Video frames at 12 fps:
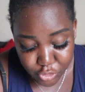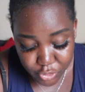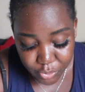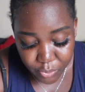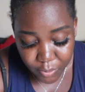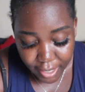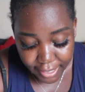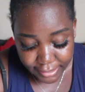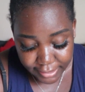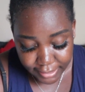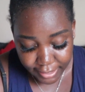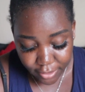2,
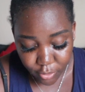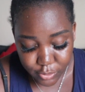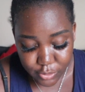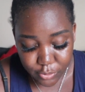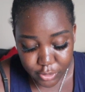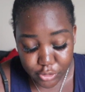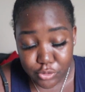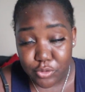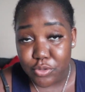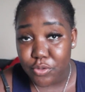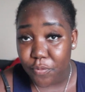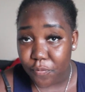and then I also did
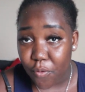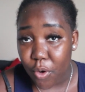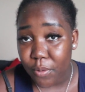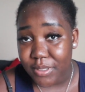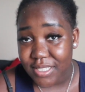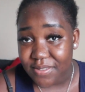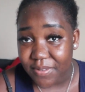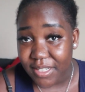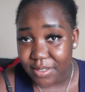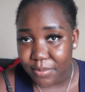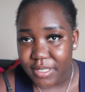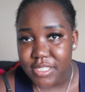224, which is
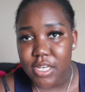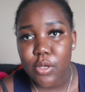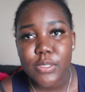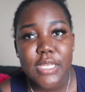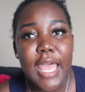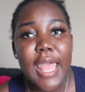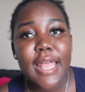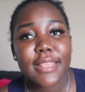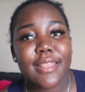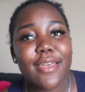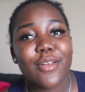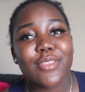fundamentals.
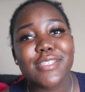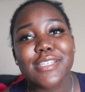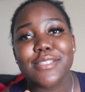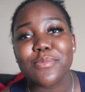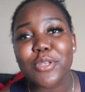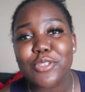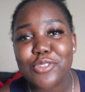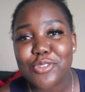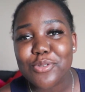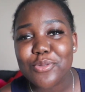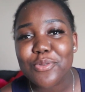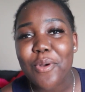The health assessment
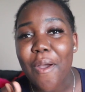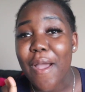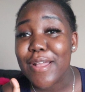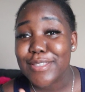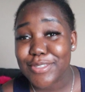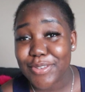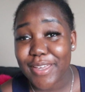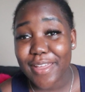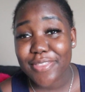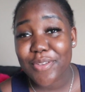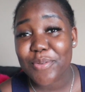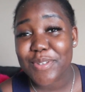2
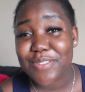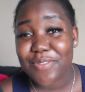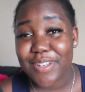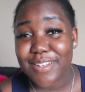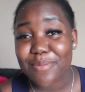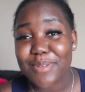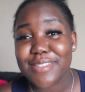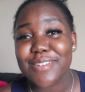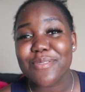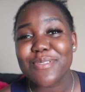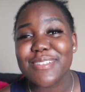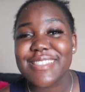together with
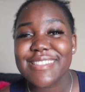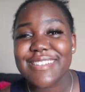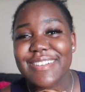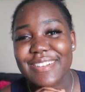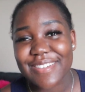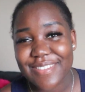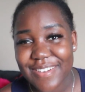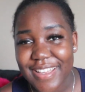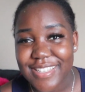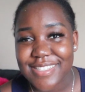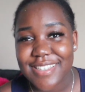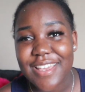fundamental was
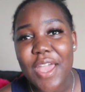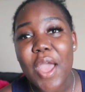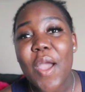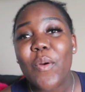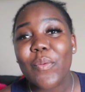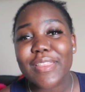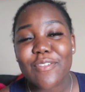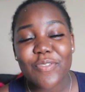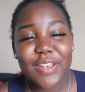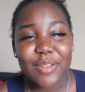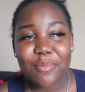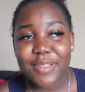crazy. With the
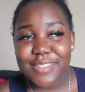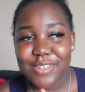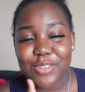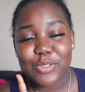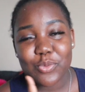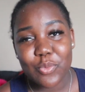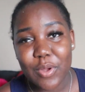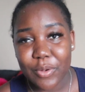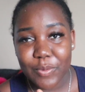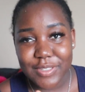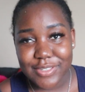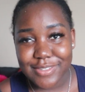fundamentals
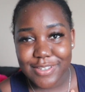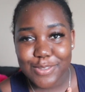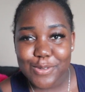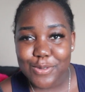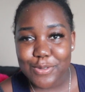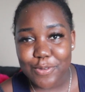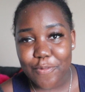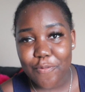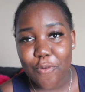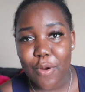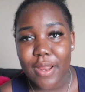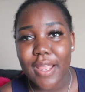1, which is the
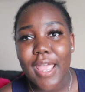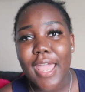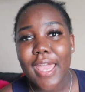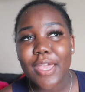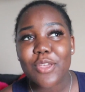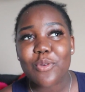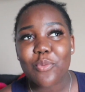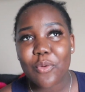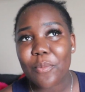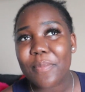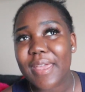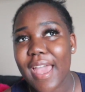224, you
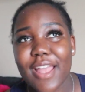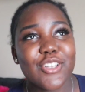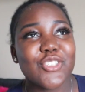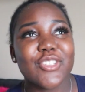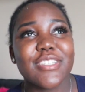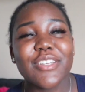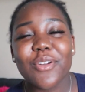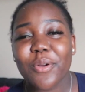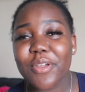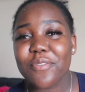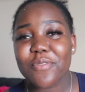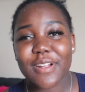won't be actually
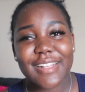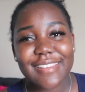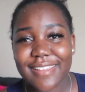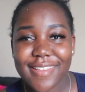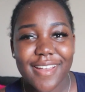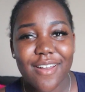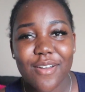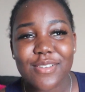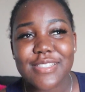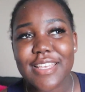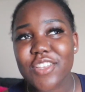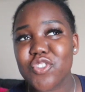going for
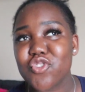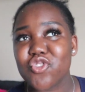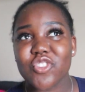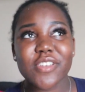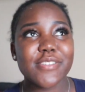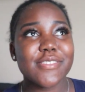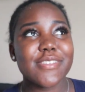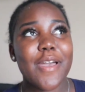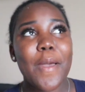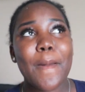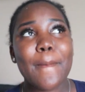clinicals. It's just